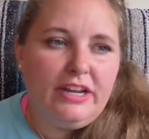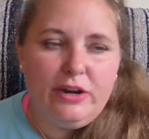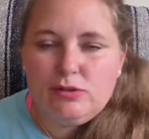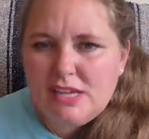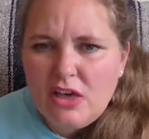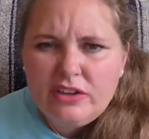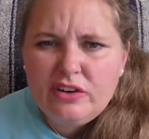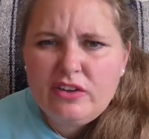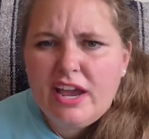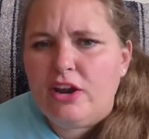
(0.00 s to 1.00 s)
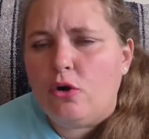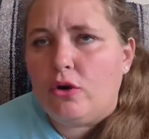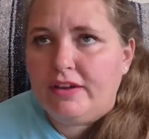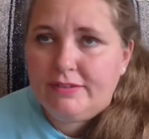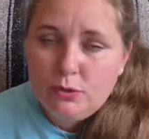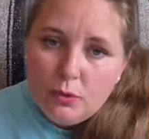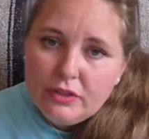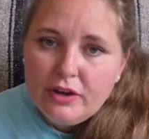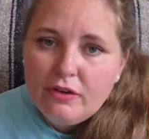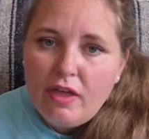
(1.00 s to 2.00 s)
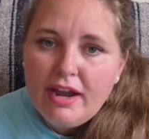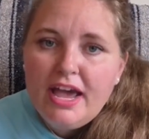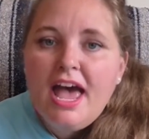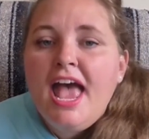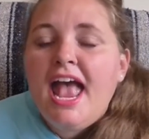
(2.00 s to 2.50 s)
you know, South Carolina, or even North Carolina,